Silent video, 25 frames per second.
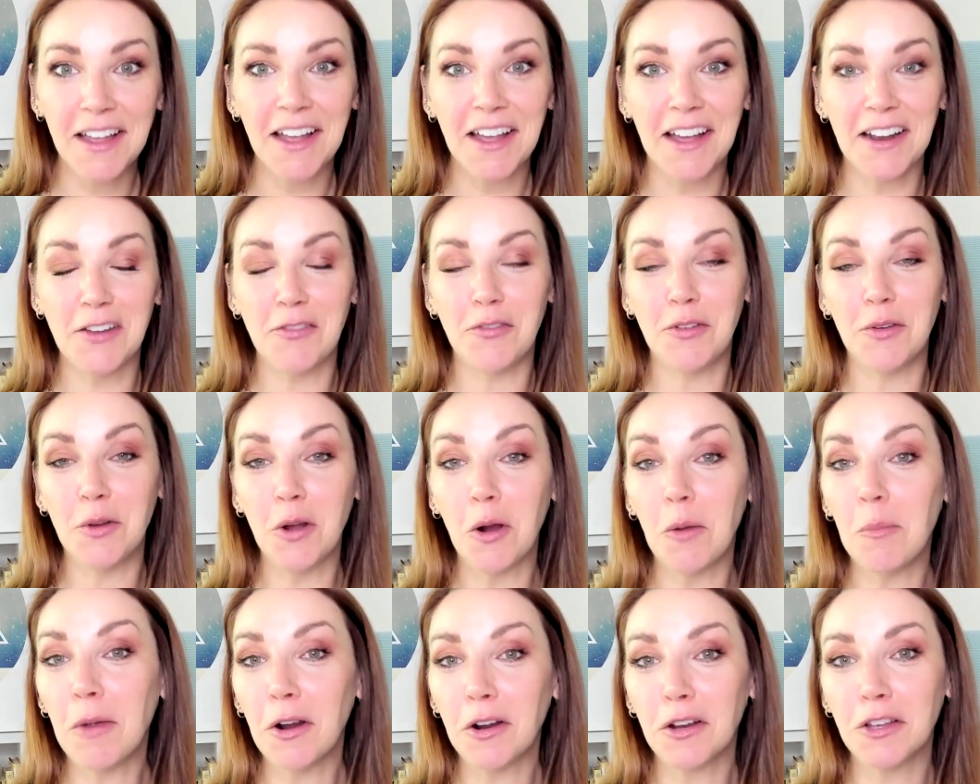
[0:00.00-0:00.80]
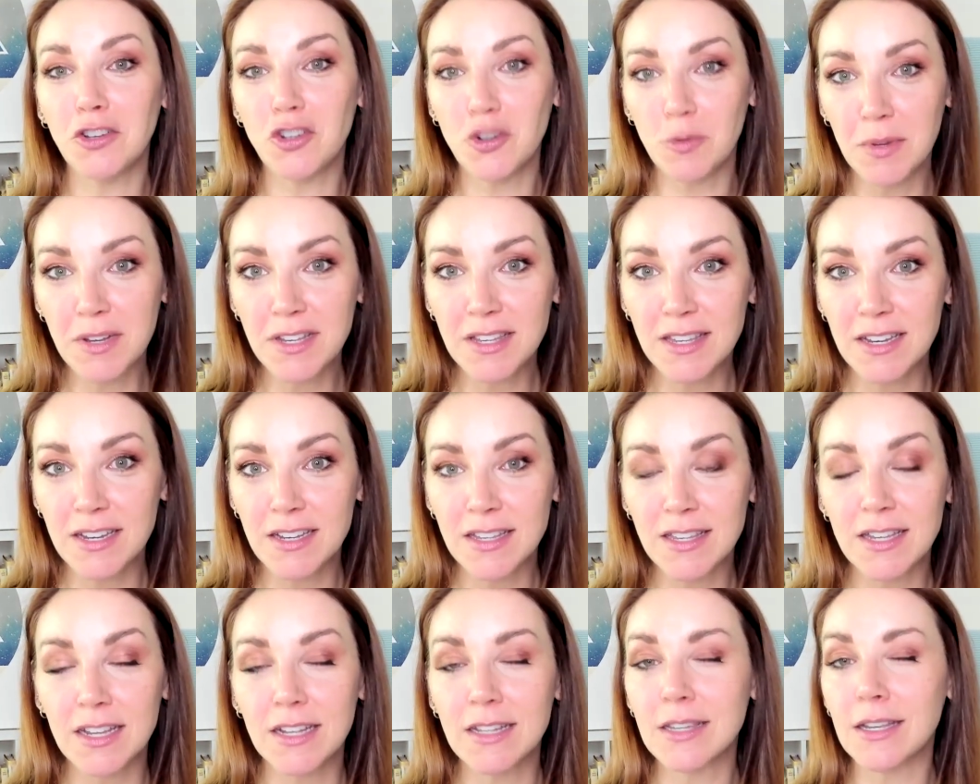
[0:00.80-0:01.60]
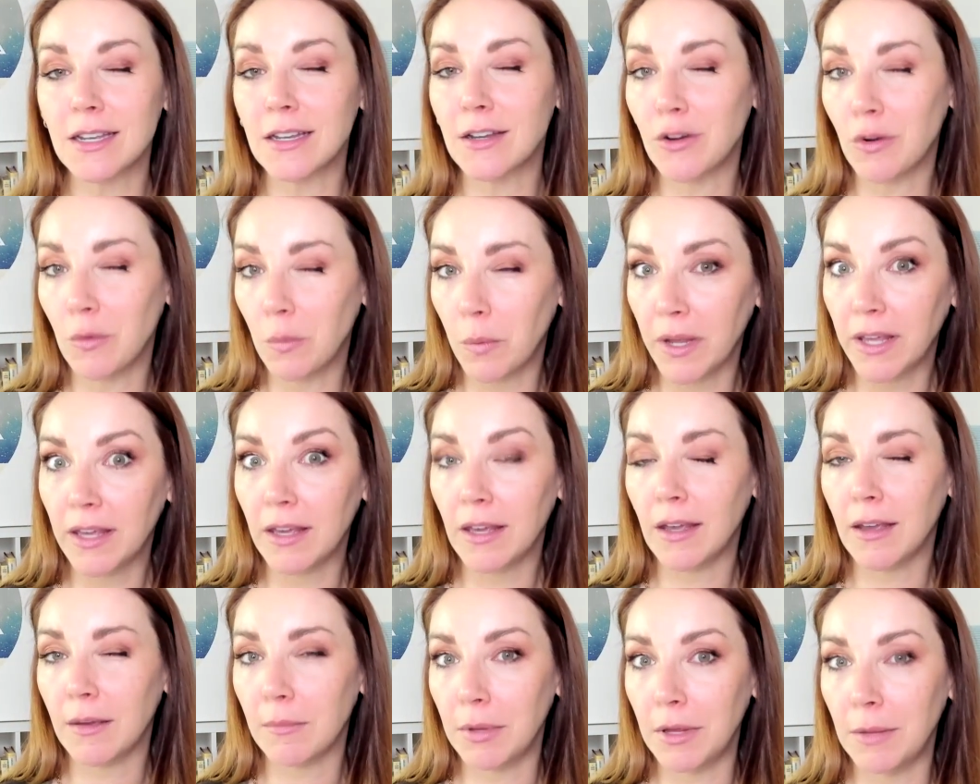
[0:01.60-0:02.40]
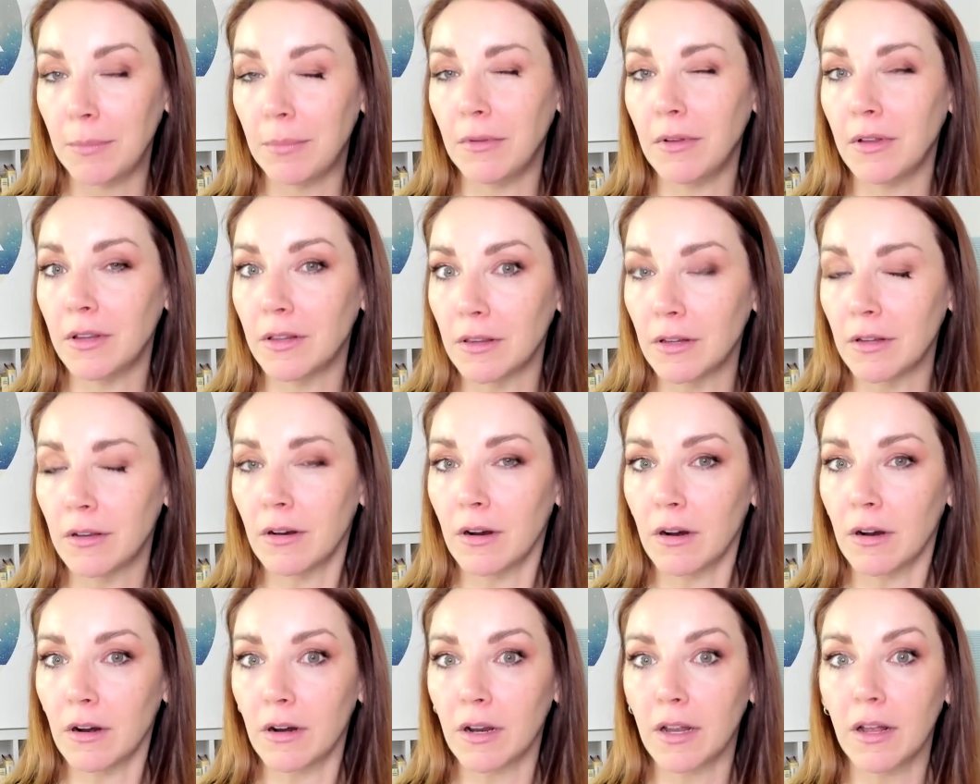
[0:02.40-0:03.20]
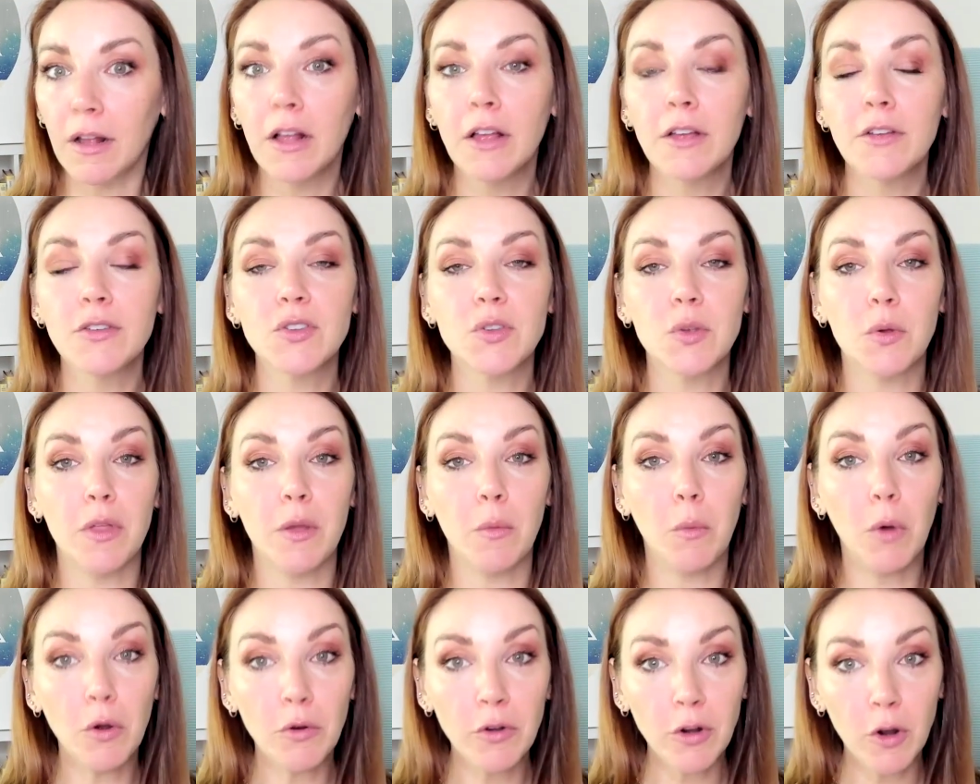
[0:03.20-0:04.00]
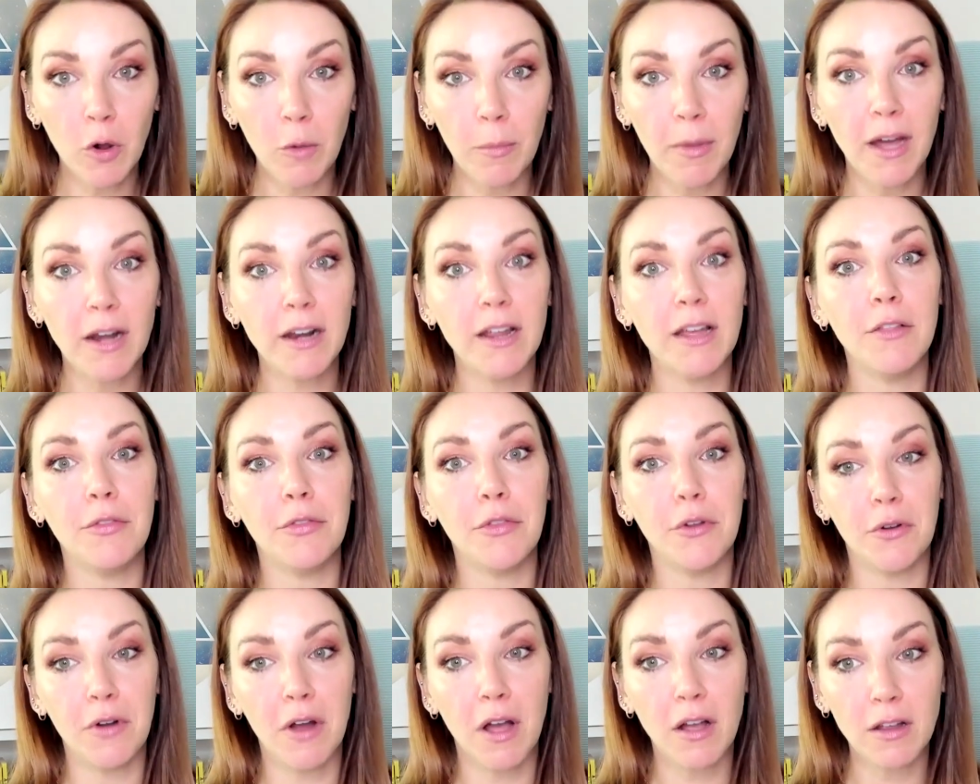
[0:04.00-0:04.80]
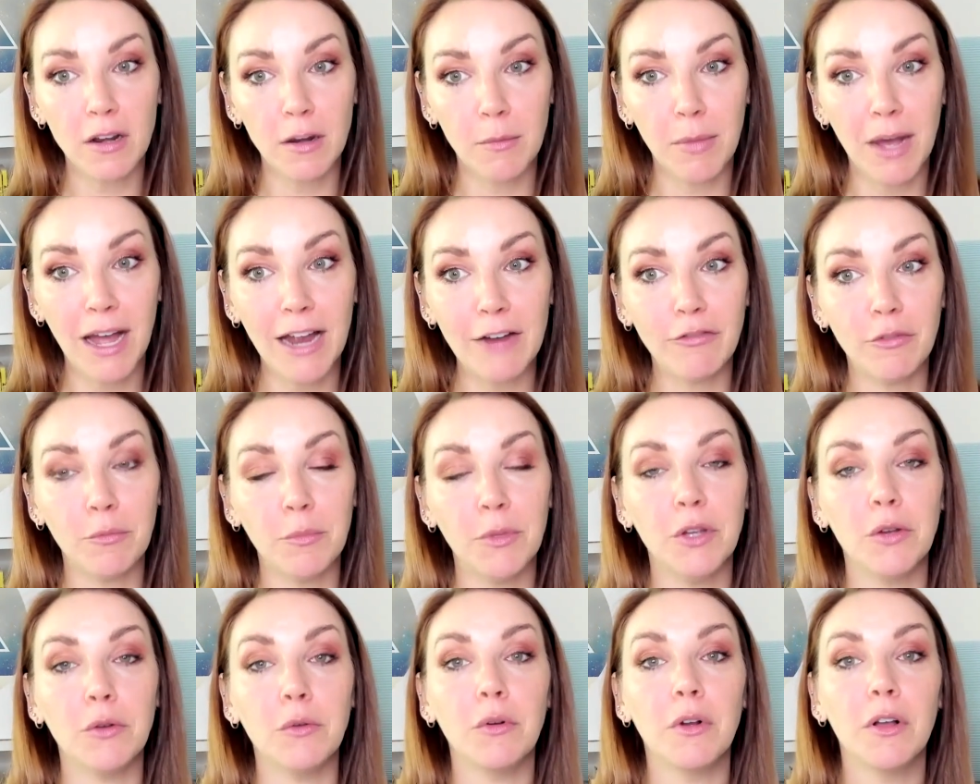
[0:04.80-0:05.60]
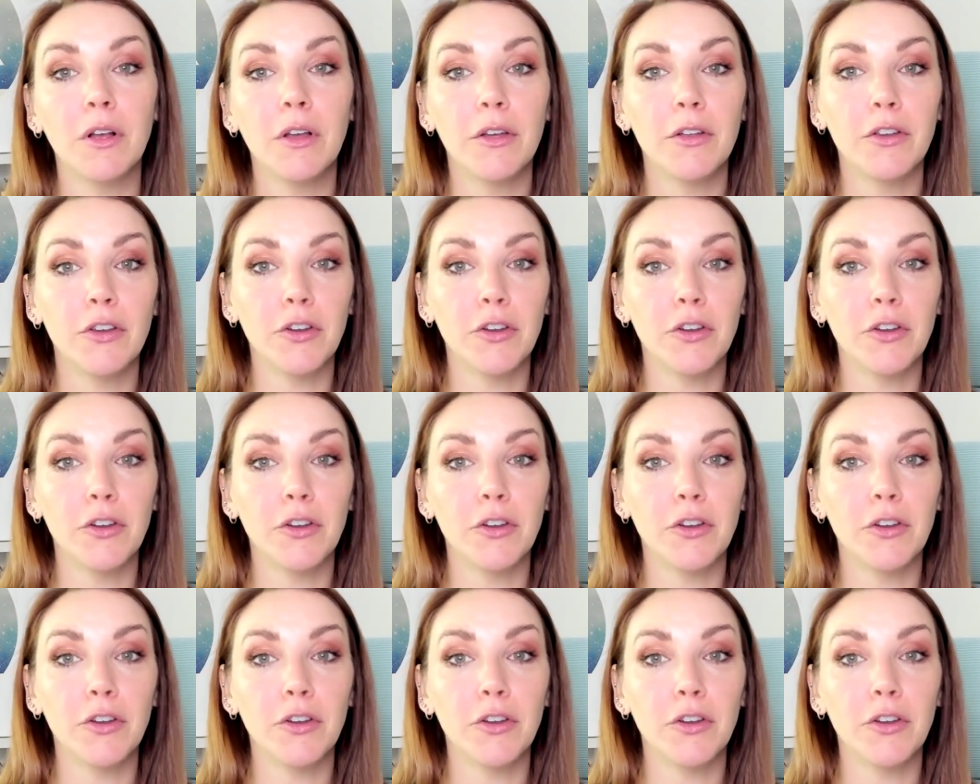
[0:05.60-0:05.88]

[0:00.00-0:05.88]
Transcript: And if you don't market your business, it's like you're winking at people in the dark. So they won't know about it. They're not going to buy from you.